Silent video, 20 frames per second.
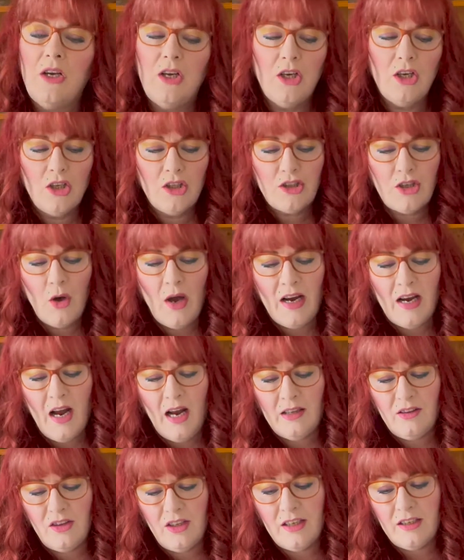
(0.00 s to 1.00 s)
So I
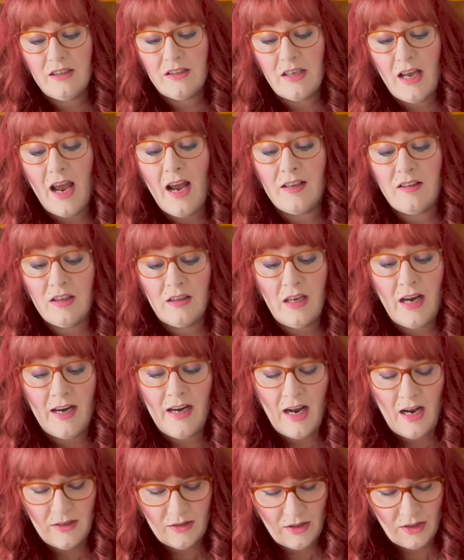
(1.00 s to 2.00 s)
got this at the
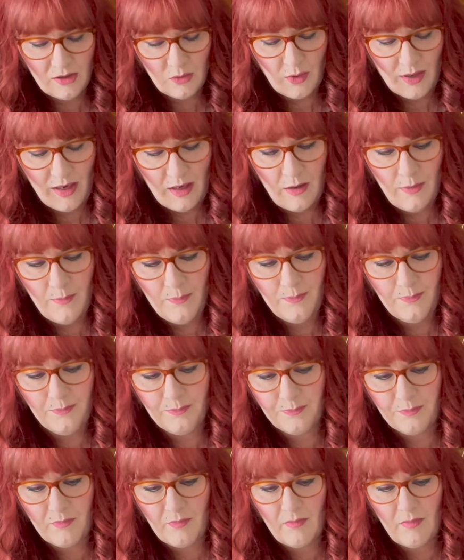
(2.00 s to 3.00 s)
Lighthouse as well.
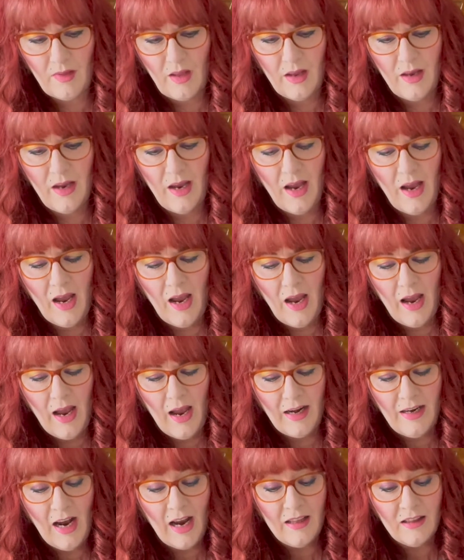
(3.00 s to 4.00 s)

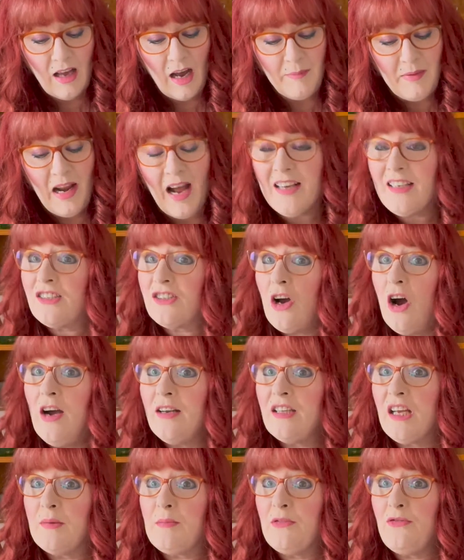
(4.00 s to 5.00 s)
And I mean, I saw it
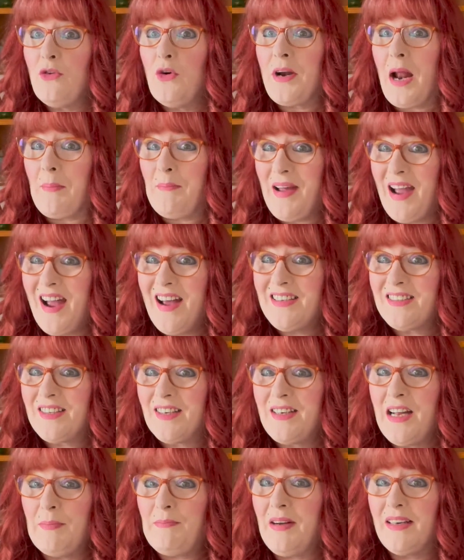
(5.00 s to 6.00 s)
there before and I passed
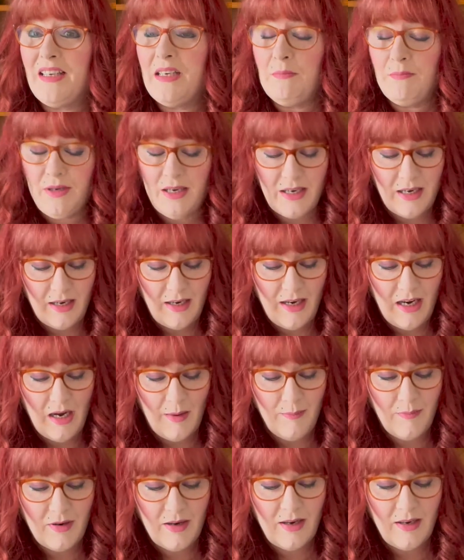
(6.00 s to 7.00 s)
it up. I didn't pick it
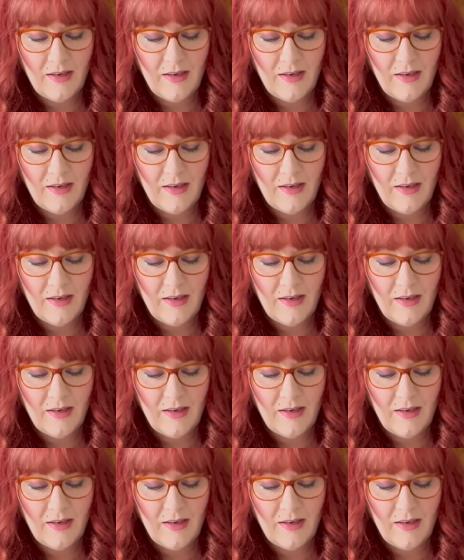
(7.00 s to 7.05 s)
up.